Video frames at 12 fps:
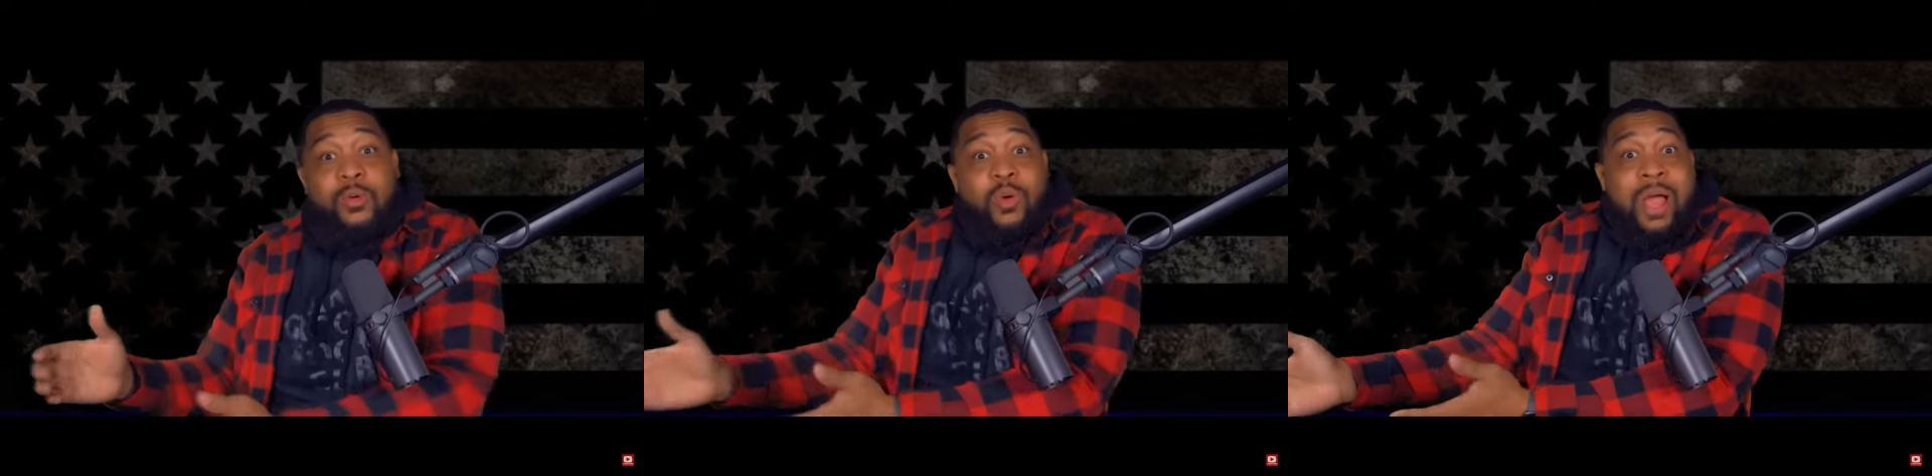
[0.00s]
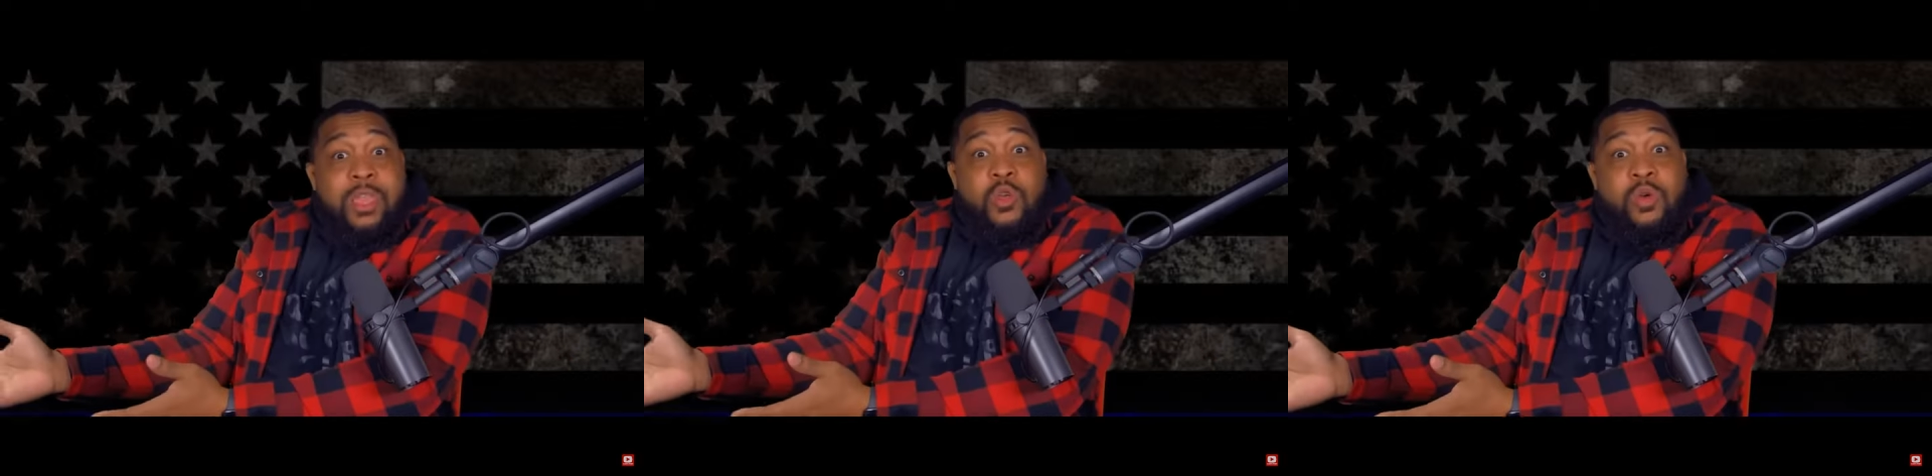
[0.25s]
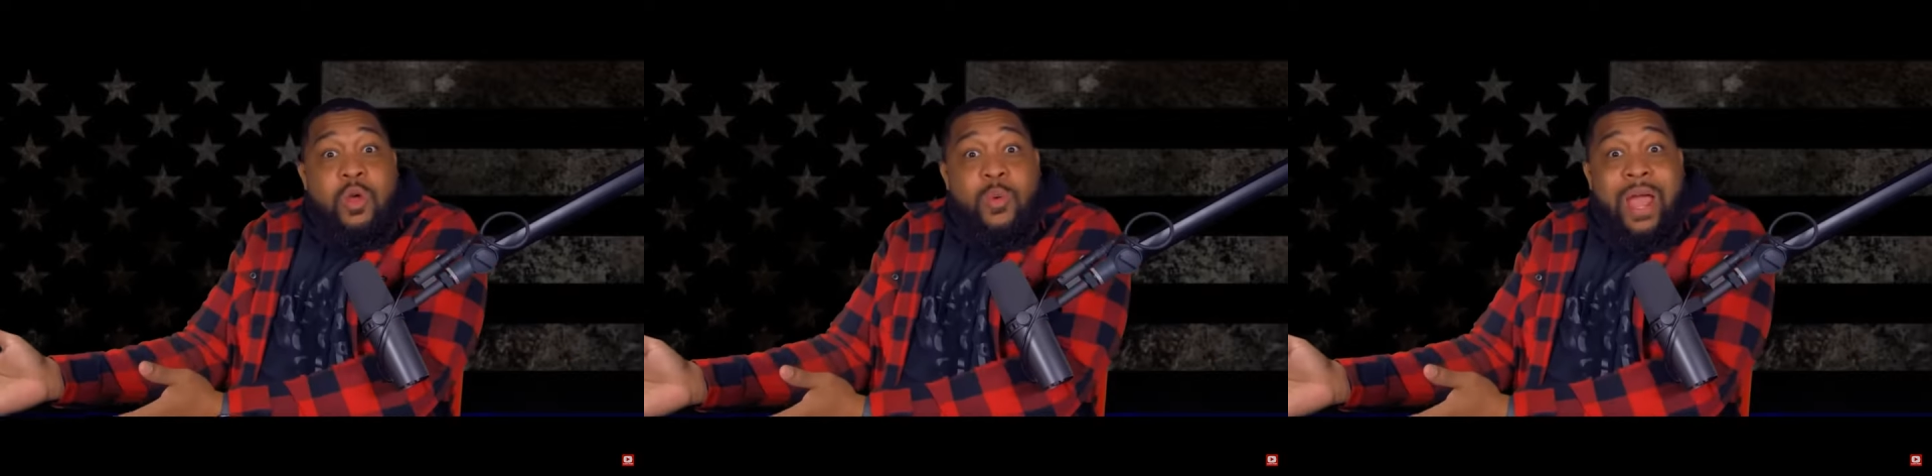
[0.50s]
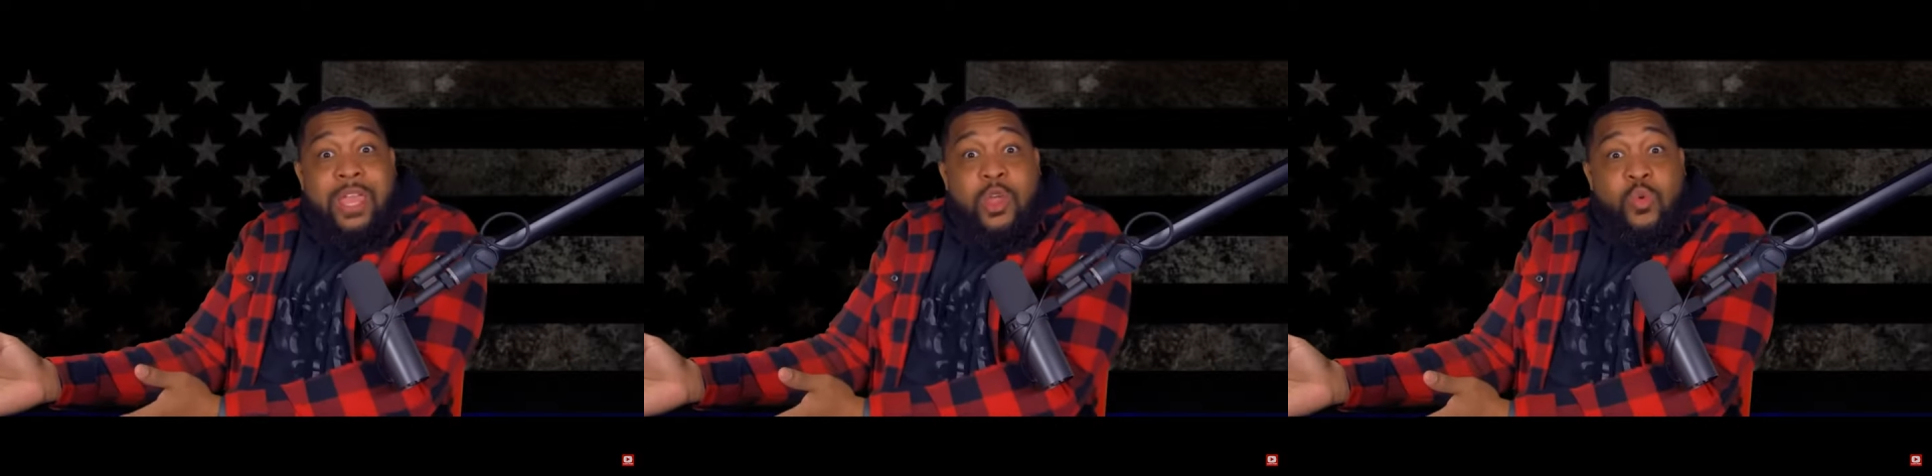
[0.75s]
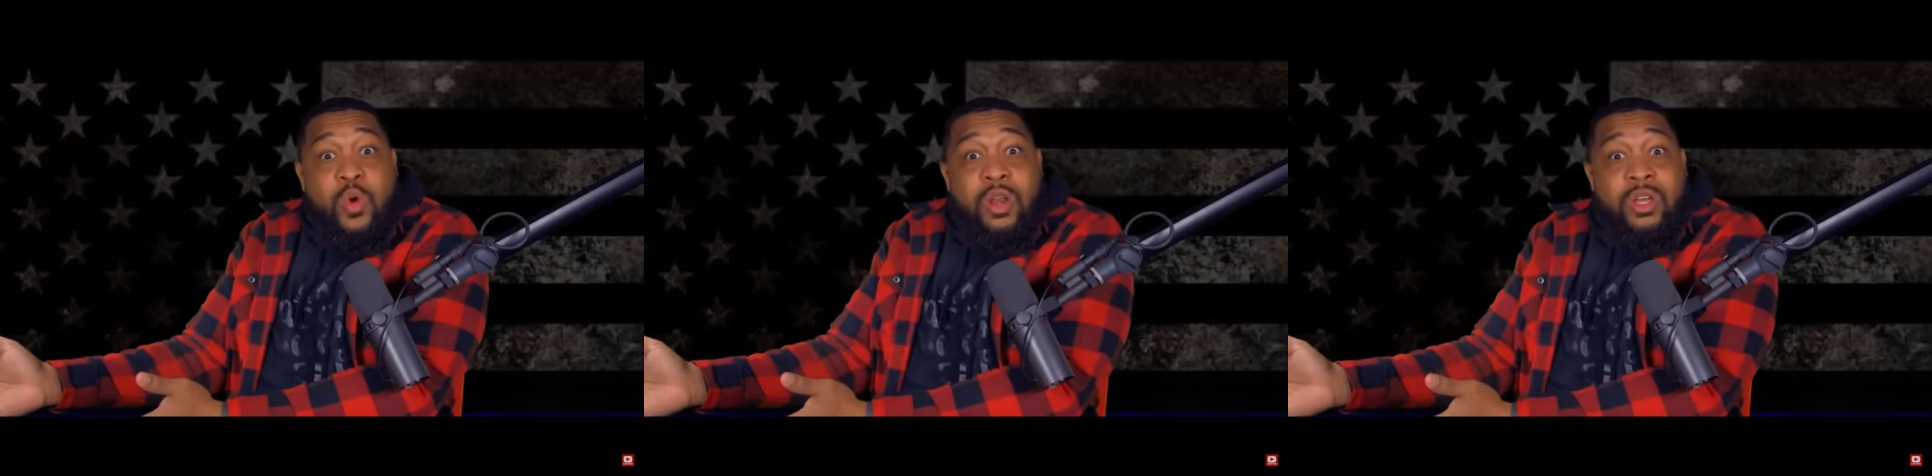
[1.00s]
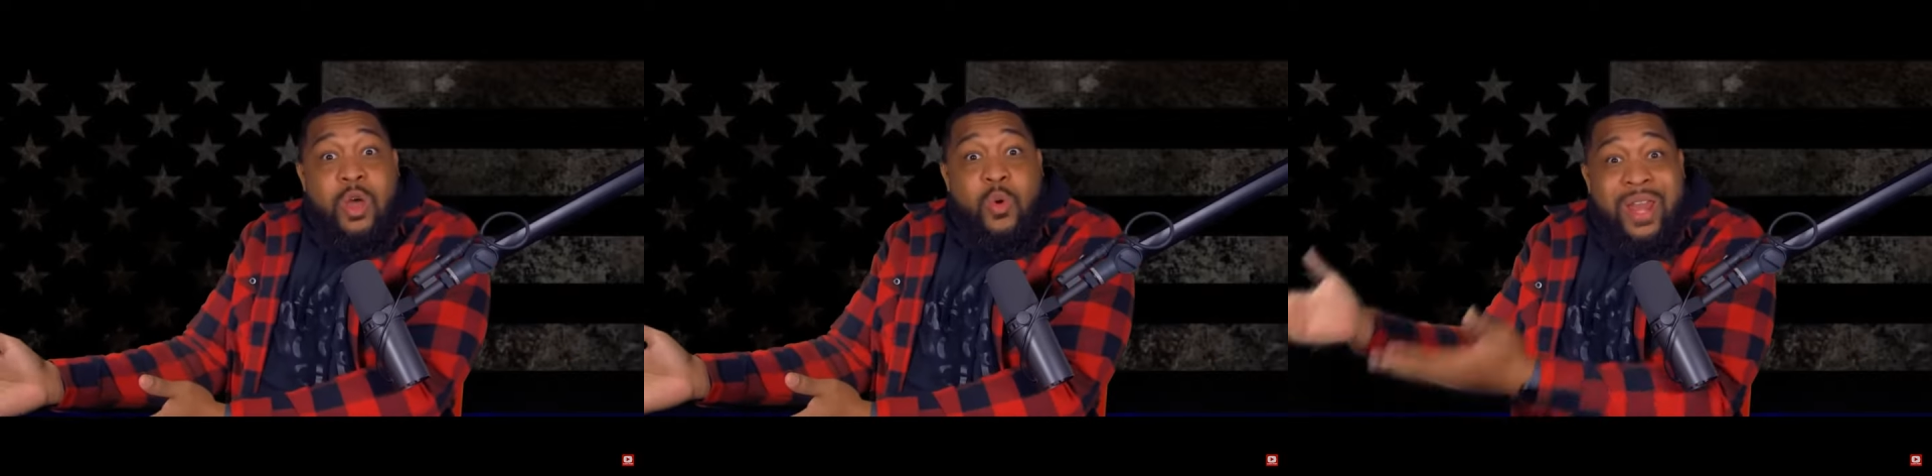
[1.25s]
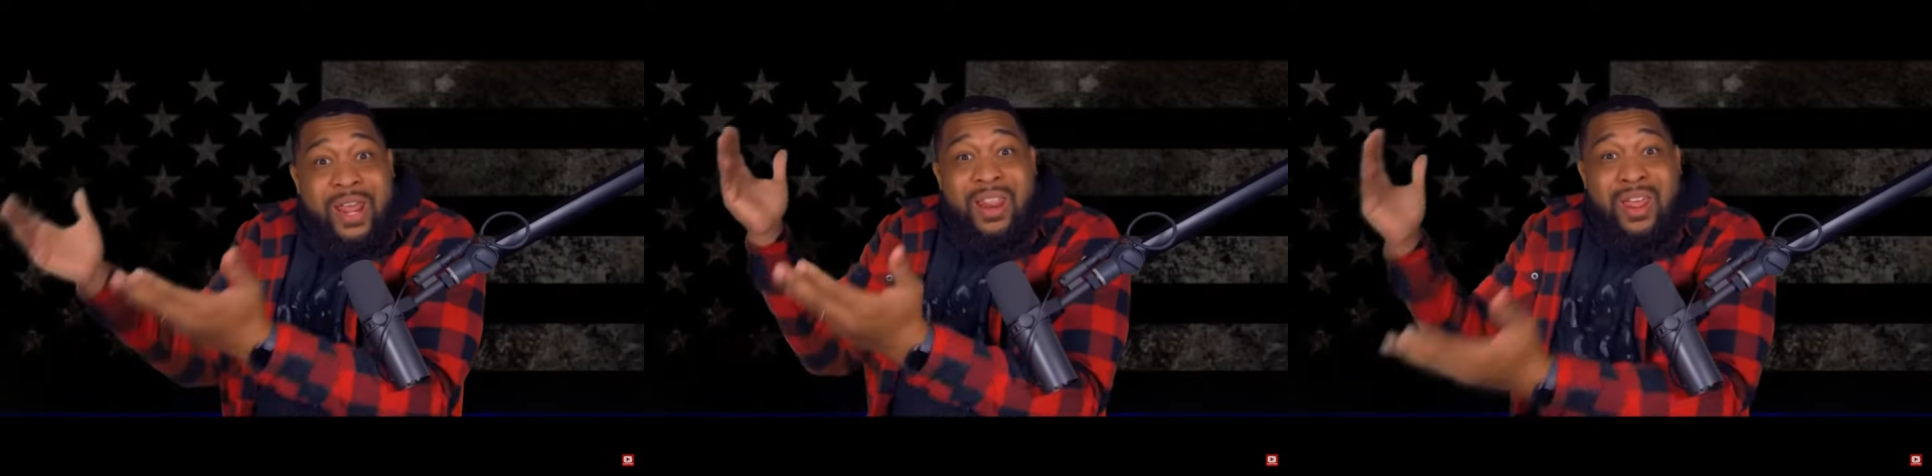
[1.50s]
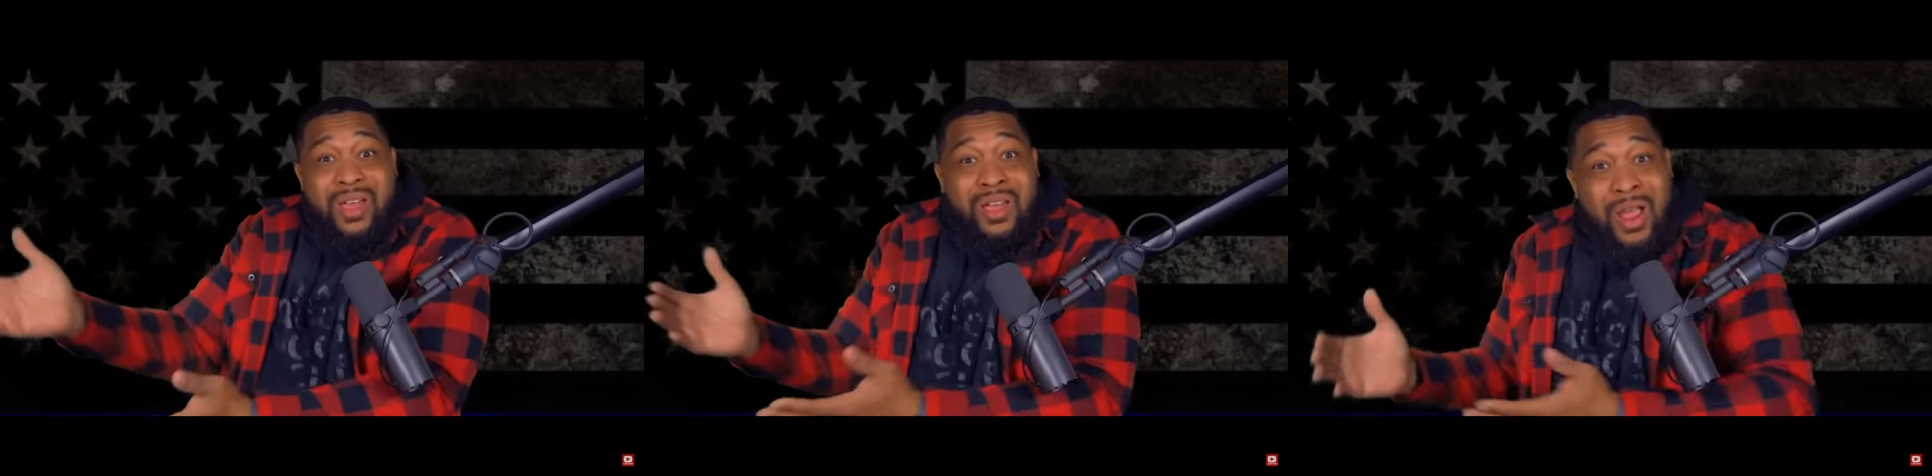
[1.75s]
why you why you want to go with a
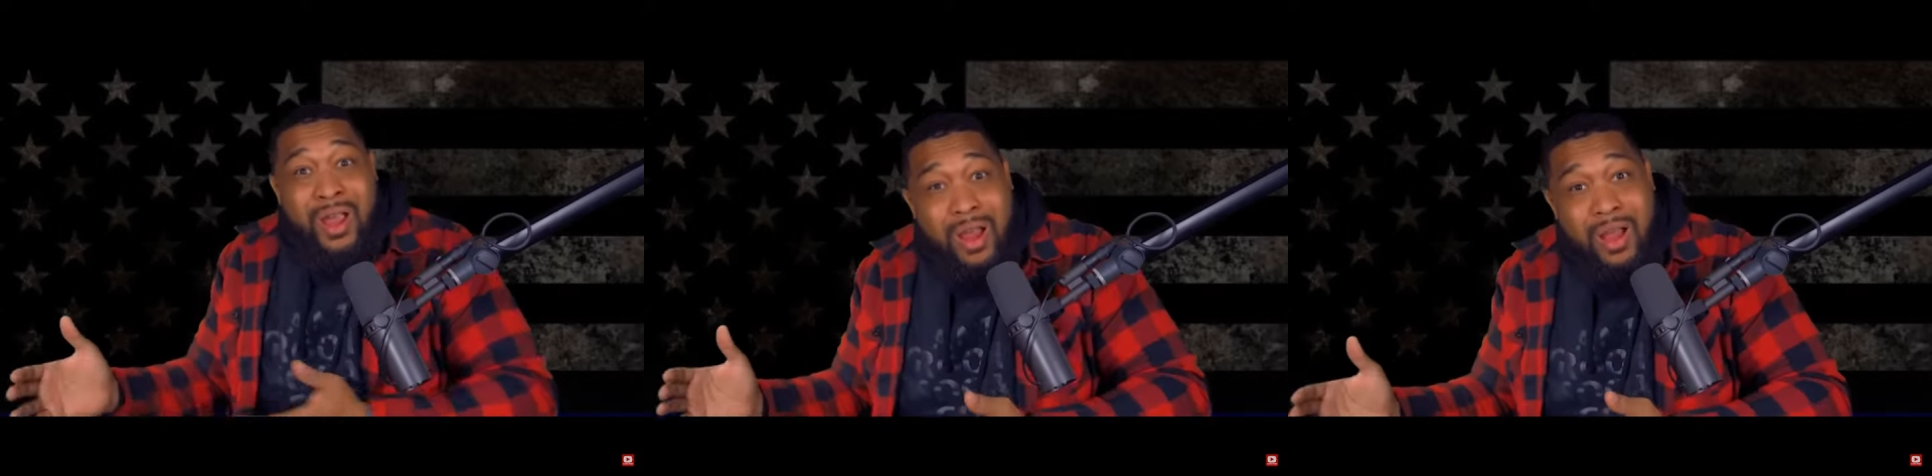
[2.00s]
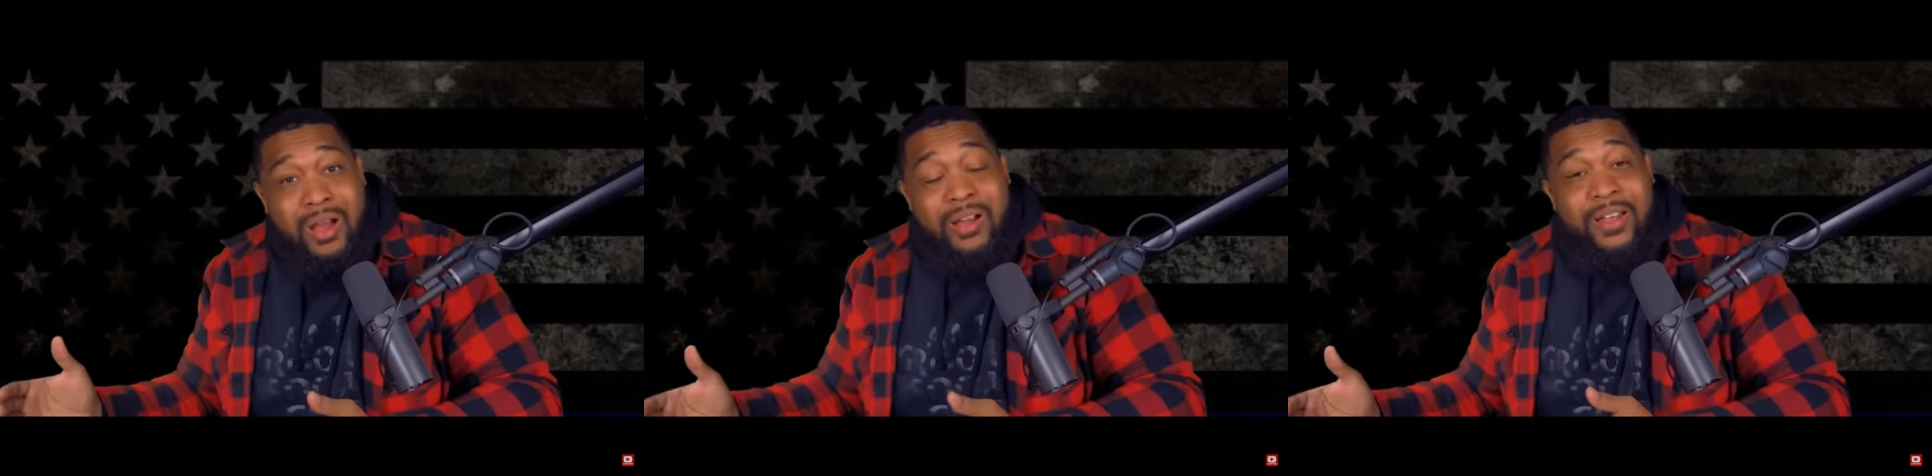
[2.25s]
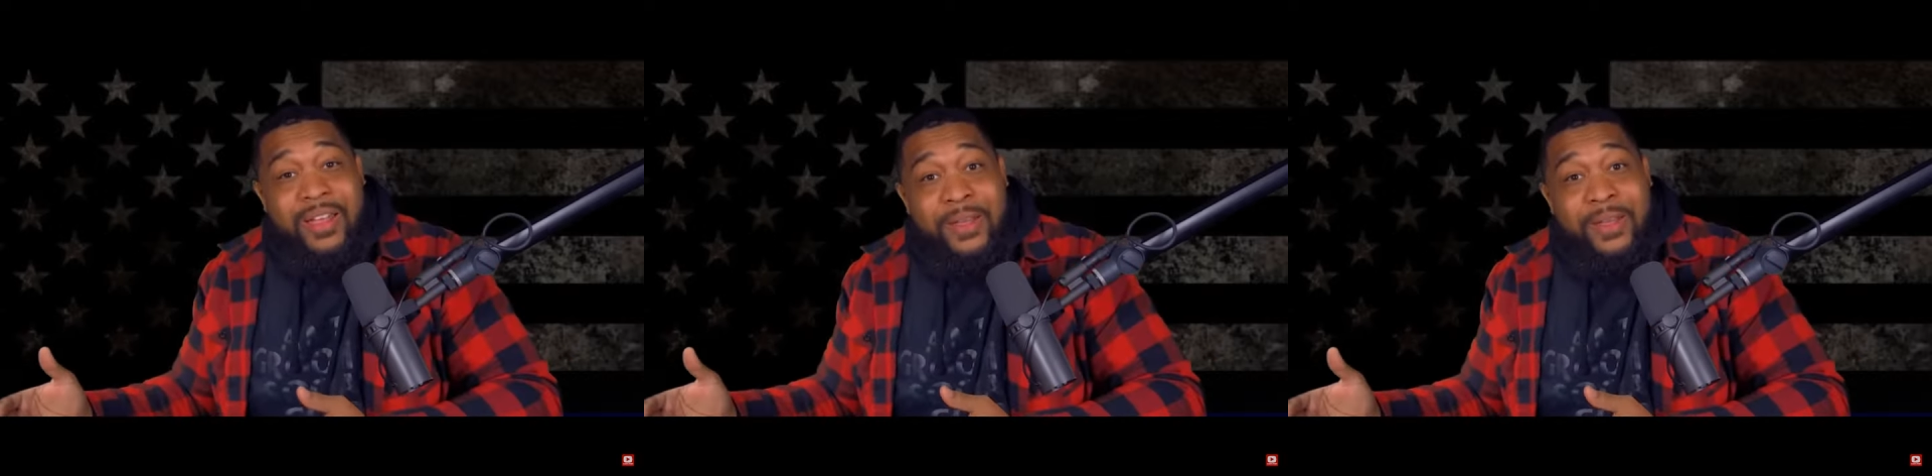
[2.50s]
little girl?